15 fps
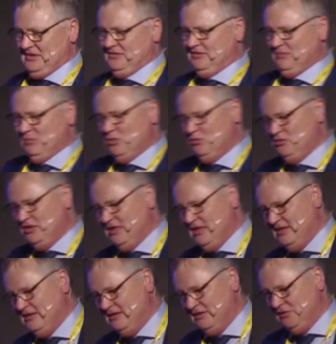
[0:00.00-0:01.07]
there's
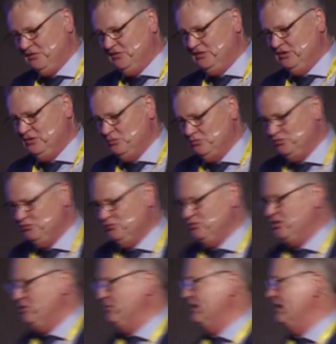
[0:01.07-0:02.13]
ammonia, there's
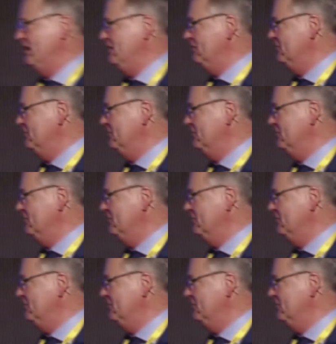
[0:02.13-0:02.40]
CO2 coming